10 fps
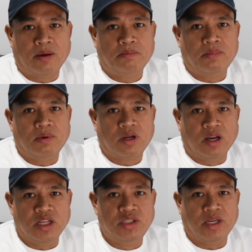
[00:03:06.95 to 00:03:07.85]
top
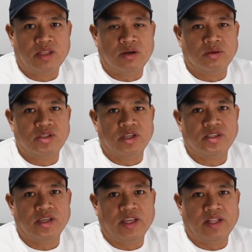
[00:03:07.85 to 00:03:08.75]
collegiate
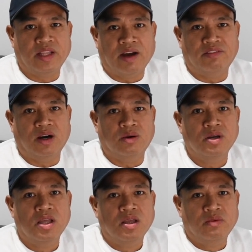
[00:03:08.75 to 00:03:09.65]
coaches in
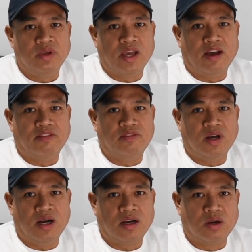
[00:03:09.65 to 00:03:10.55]
Davao. We have
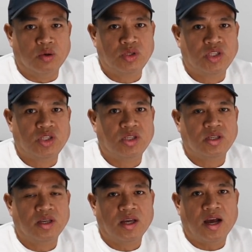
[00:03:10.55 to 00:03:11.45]

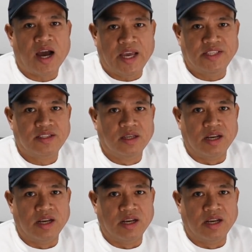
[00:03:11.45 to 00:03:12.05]
Coach Ice